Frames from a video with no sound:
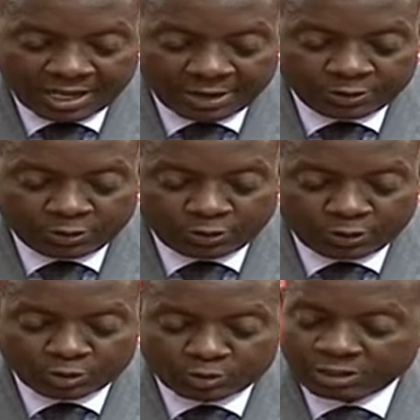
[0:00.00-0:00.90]
new
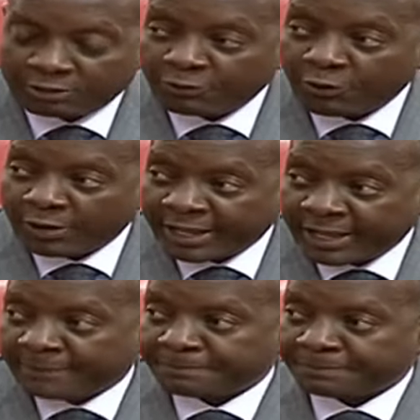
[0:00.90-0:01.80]
clause
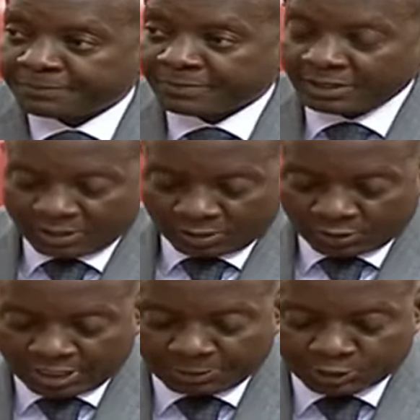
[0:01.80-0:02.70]
24A.
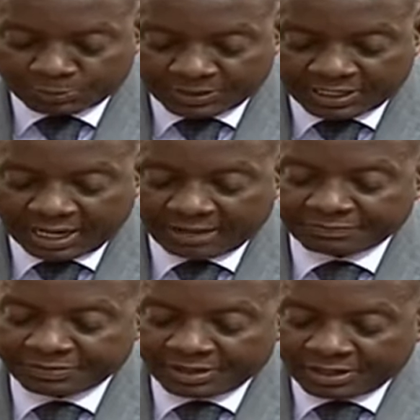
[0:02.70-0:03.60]
Honorable Speaker,
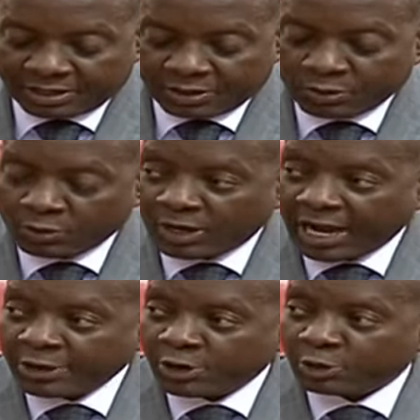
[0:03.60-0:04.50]
you
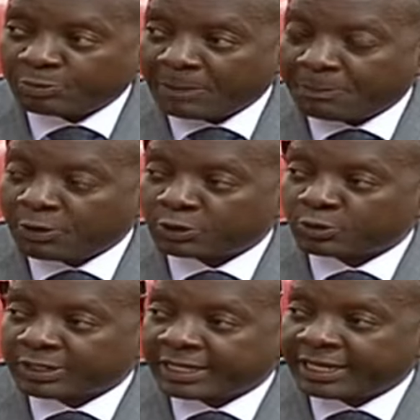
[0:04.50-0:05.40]
cannot purport to
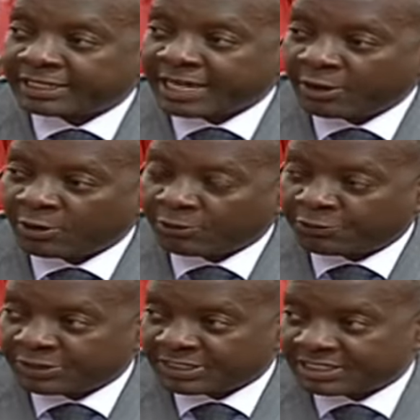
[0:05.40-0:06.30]
create an
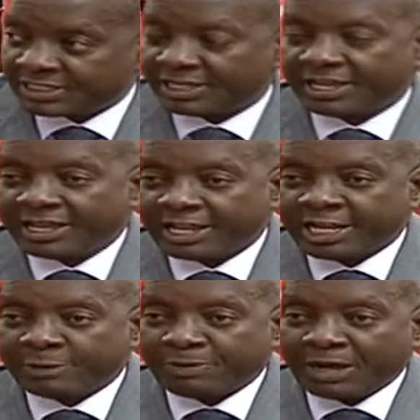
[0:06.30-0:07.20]
office
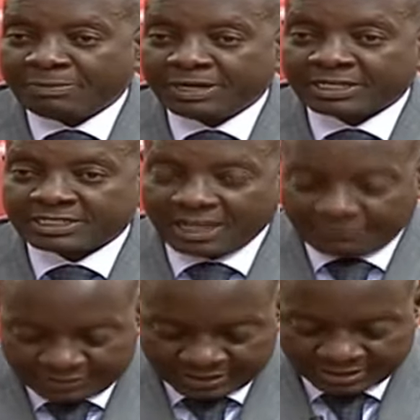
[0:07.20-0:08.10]
in public
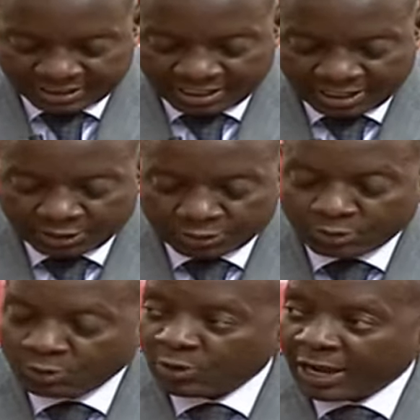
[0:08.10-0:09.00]
service
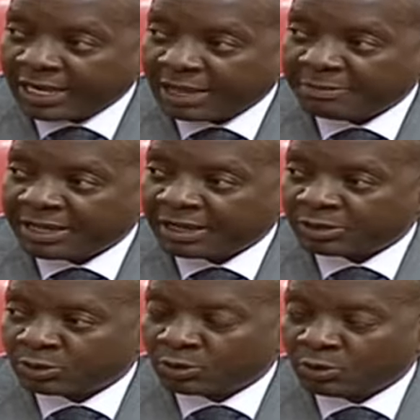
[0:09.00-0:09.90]

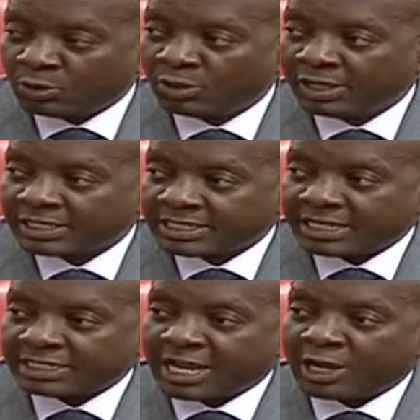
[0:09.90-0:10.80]
through
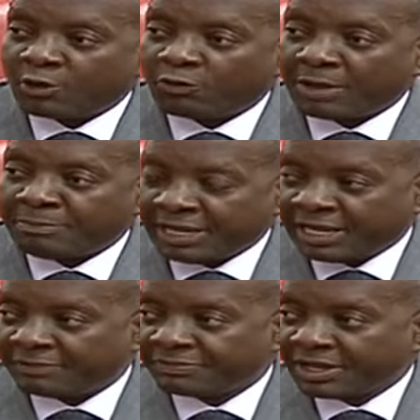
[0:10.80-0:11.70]
such kind of a bill.
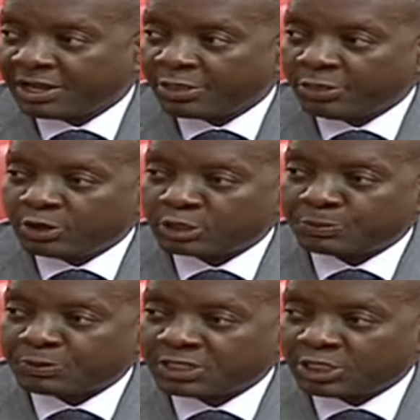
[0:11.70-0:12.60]
Those
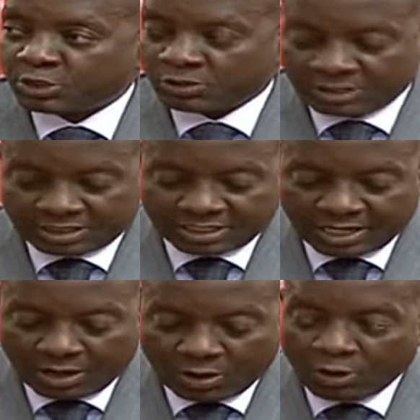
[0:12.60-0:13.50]
positions
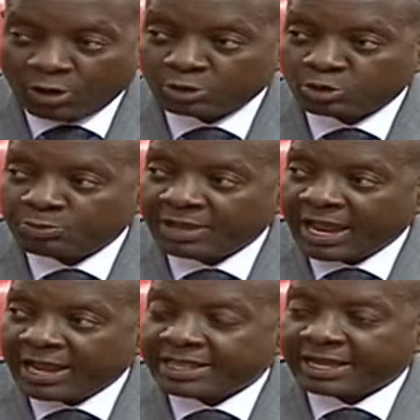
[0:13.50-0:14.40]
ought to be
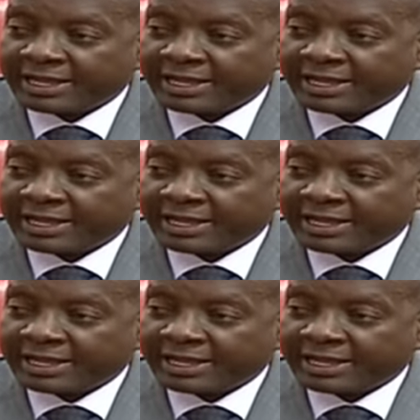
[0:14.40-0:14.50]
either